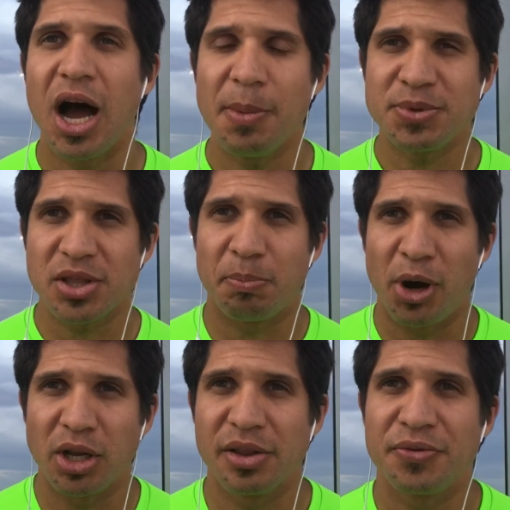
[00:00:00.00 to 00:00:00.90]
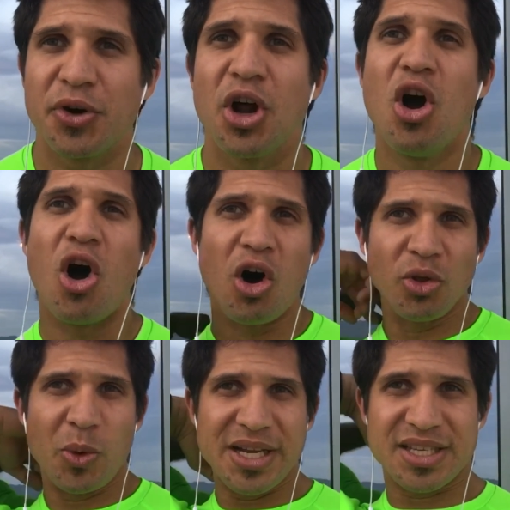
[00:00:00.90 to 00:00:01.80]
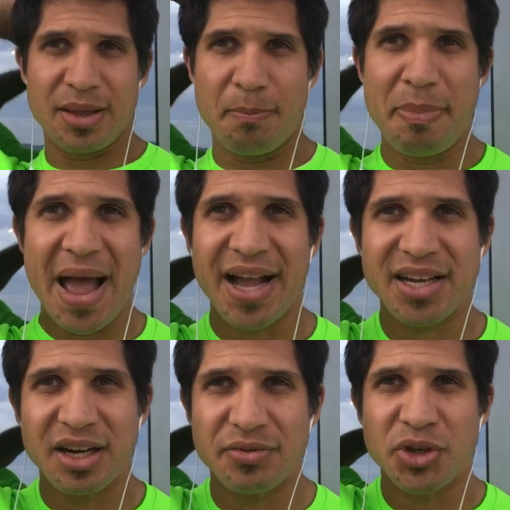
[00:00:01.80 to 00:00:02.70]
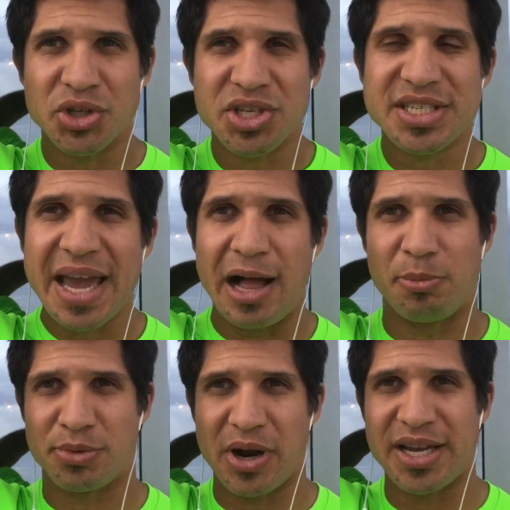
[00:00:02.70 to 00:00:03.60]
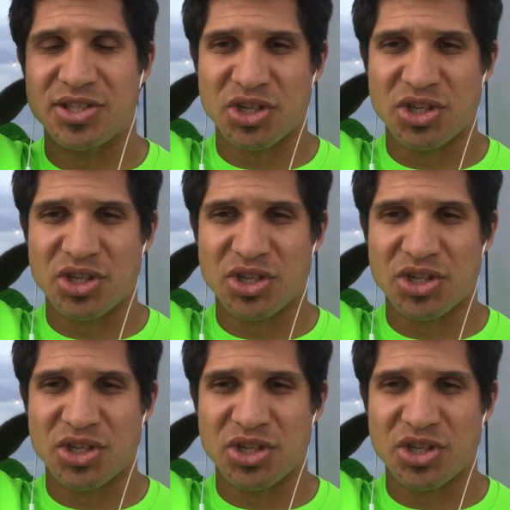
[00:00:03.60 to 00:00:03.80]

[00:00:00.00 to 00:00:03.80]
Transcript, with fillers: up to the ball of the foot all the way to the back of your scalp, right?